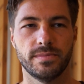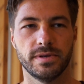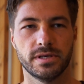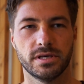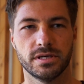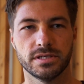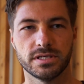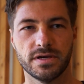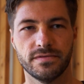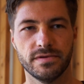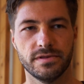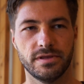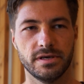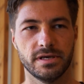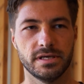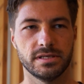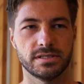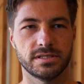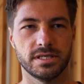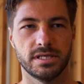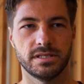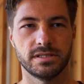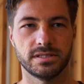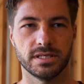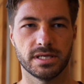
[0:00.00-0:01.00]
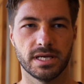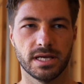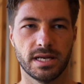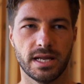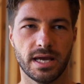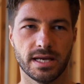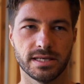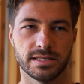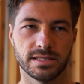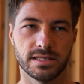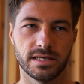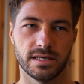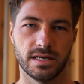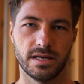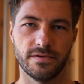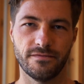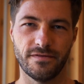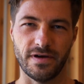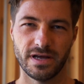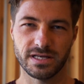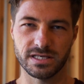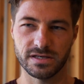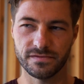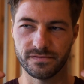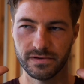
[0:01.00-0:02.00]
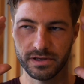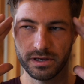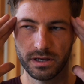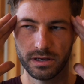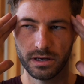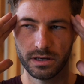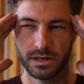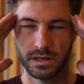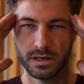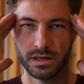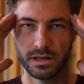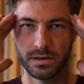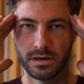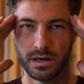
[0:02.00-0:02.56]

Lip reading: because everything is interconnected and effectively